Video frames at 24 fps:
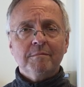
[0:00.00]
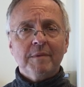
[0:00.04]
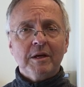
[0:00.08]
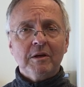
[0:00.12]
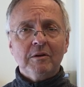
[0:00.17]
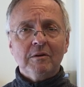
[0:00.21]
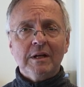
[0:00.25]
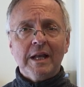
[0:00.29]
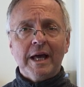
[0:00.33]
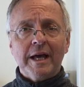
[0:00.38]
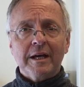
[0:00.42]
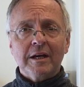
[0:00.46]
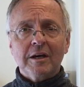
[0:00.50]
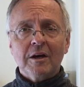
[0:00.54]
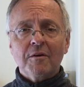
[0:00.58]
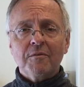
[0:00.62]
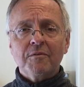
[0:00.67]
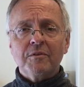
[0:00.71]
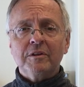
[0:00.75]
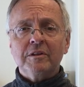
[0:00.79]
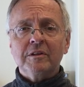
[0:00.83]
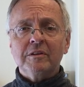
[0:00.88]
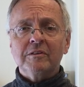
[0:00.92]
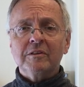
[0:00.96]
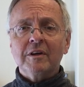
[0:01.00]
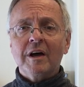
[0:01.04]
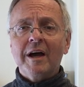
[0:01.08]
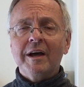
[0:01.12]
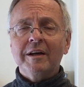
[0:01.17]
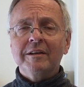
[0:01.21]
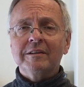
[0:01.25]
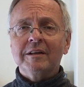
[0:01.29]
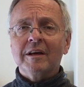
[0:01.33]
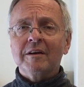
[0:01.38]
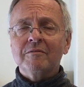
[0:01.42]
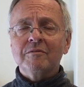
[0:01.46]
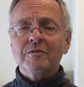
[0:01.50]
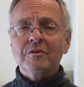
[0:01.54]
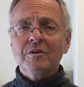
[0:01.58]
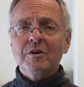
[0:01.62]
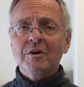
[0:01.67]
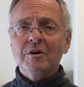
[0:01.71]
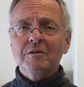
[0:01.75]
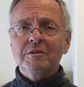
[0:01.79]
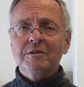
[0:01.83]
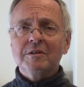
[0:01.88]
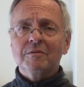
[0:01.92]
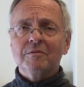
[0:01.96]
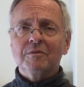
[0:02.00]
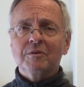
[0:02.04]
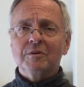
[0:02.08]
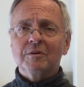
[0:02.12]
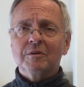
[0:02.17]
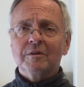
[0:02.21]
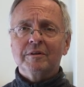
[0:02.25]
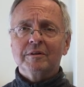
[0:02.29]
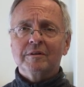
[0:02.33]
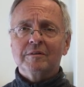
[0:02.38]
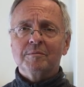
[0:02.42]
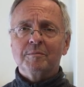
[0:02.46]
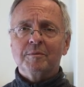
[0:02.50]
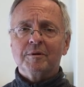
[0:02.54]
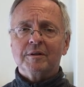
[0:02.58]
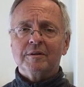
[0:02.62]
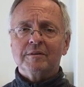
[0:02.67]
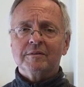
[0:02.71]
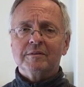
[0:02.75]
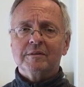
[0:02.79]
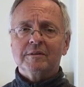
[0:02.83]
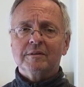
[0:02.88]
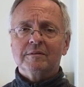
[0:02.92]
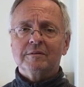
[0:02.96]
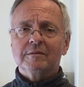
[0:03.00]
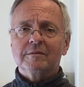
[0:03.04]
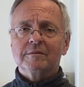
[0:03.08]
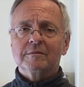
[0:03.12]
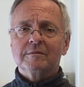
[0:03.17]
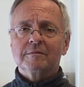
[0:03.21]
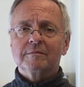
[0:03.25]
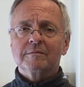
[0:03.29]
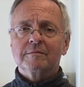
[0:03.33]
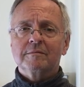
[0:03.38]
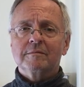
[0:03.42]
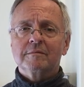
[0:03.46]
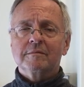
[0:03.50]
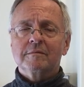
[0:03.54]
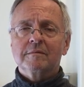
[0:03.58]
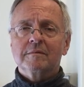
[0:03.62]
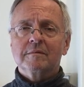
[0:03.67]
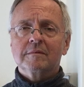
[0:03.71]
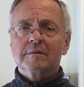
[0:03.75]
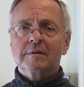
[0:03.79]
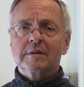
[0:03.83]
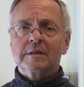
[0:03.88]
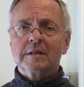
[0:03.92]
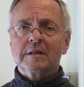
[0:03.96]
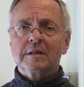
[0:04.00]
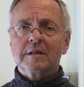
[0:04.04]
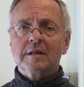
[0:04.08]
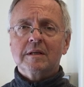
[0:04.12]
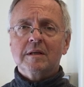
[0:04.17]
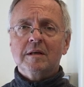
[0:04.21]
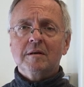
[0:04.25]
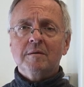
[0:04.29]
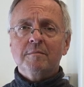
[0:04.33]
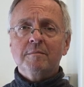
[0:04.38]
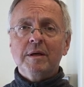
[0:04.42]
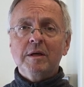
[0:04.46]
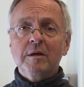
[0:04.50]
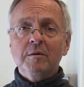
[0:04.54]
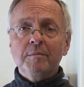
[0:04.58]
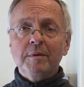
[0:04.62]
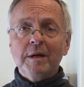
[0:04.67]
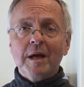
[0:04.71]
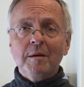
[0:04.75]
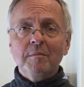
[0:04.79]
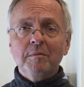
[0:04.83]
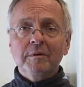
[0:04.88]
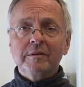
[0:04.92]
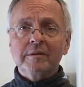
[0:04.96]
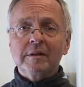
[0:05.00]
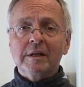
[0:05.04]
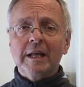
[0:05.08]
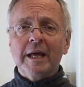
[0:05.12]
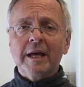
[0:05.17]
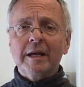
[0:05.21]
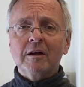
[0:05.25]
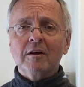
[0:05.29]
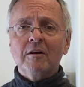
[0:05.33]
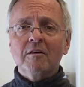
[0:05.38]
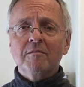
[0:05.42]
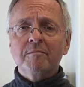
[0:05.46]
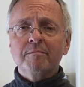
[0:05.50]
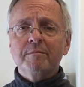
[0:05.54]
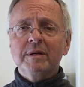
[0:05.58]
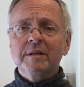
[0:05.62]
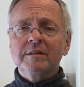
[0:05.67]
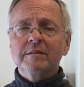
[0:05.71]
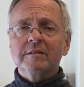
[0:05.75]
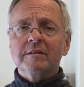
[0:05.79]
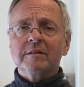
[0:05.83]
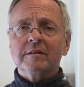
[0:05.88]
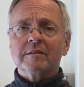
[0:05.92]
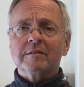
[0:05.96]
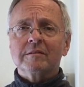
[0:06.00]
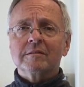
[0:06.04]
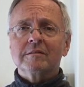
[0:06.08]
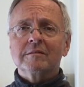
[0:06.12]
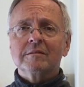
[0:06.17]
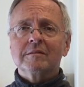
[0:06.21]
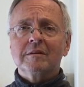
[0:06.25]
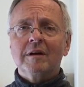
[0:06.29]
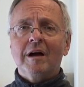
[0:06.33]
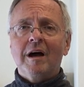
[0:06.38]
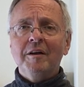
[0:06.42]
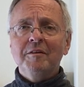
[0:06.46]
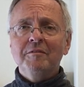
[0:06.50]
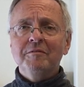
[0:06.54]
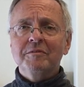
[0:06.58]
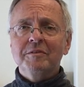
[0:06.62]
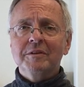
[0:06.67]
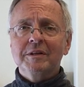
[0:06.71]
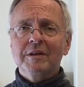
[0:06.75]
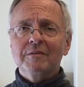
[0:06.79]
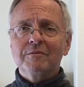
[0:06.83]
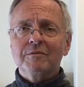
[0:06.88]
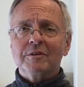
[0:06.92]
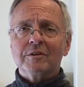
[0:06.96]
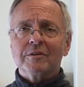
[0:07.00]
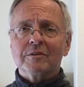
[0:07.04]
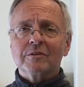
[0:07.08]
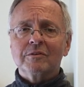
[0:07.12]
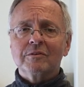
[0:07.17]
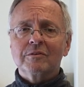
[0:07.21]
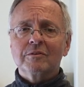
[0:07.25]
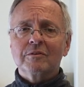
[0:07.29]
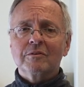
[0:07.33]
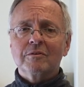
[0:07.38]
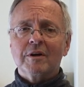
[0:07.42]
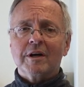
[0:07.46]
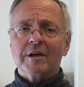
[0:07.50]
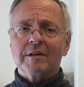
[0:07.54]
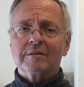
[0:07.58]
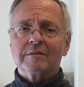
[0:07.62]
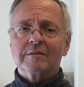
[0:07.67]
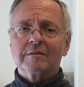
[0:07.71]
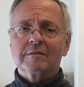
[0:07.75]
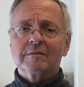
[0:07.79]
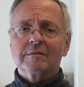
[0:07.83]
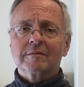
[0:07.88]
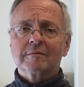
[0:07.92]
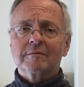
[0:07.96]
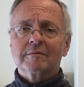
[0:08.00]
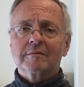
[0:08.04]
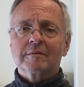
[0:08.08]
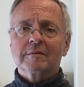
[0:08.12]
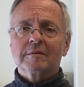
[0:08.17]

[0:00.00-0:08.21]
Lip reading: May you let go of the desire to have no difficult experiences. May you be able to let go of bitterness, unforgiveness, stress.